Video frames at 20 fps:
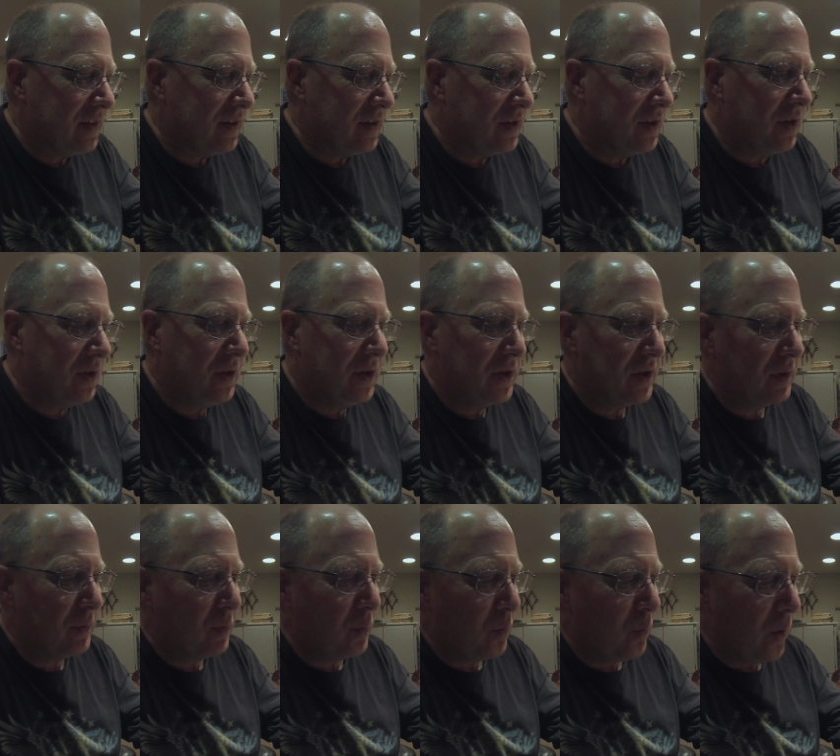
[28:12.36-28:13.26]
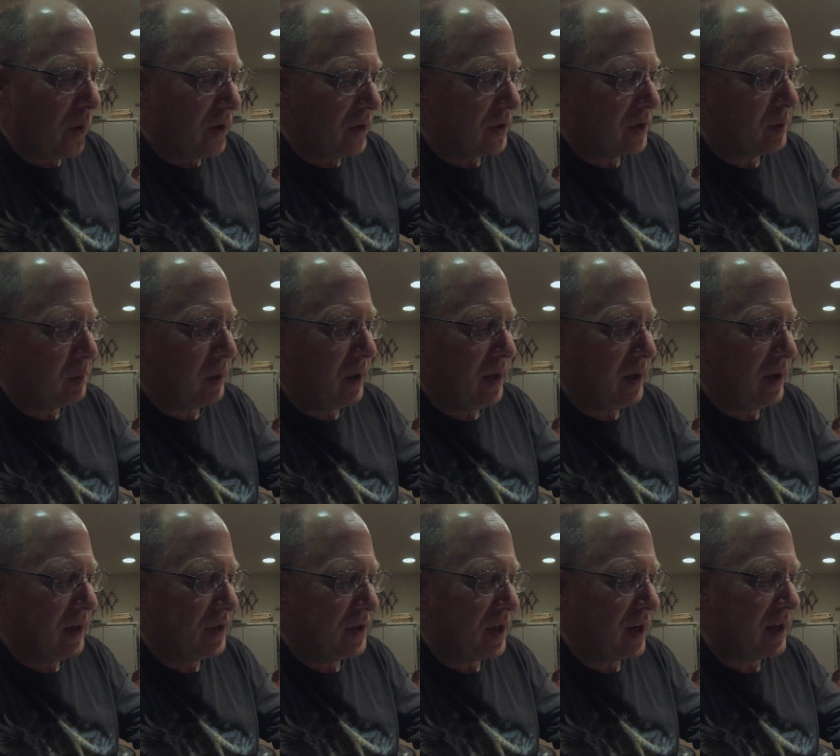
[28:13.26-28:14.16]
So just want to explain
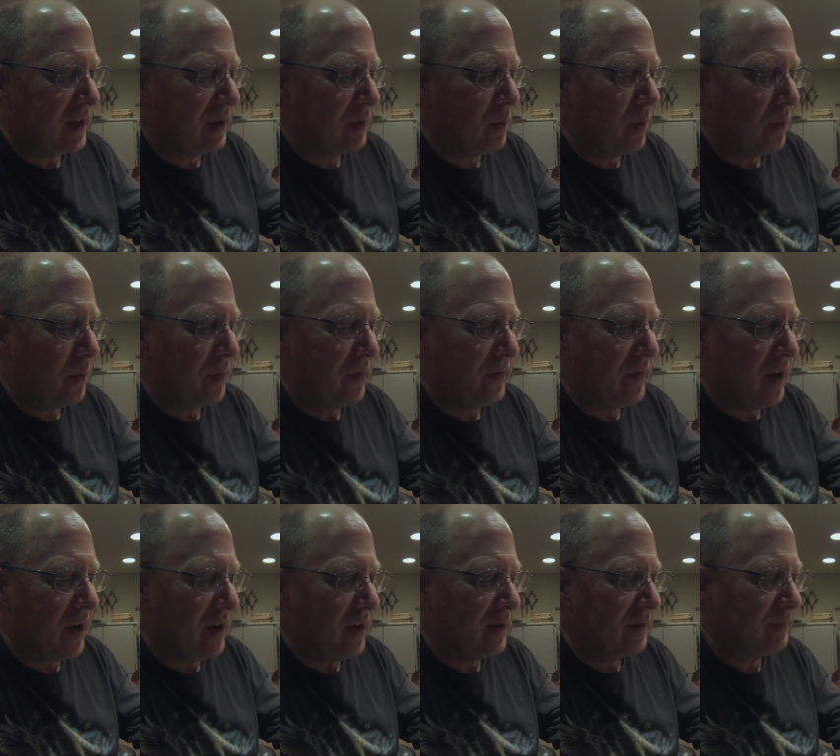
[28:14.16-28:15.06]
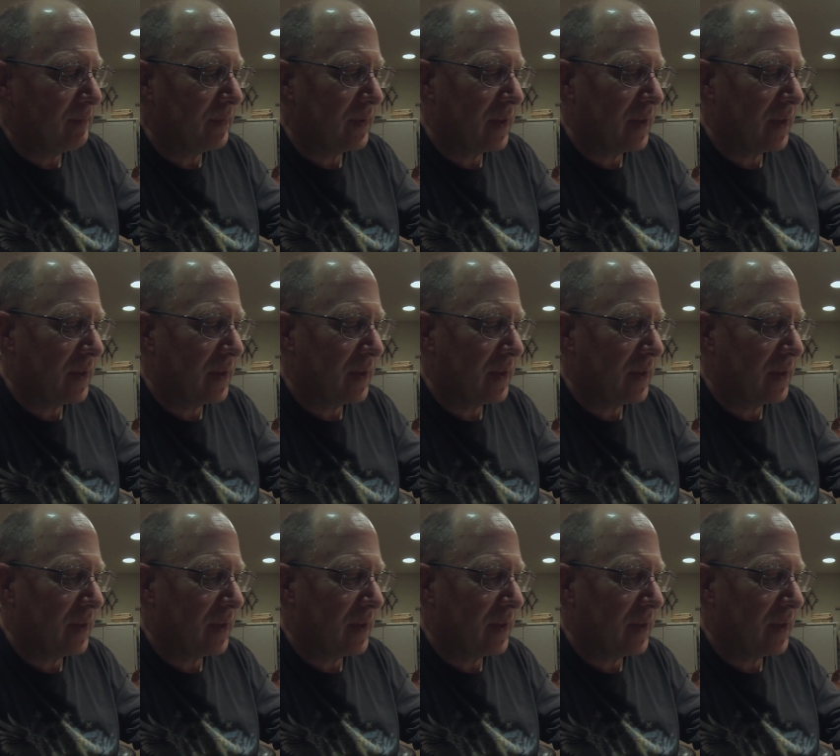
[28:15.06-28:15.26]
exactly what we've done.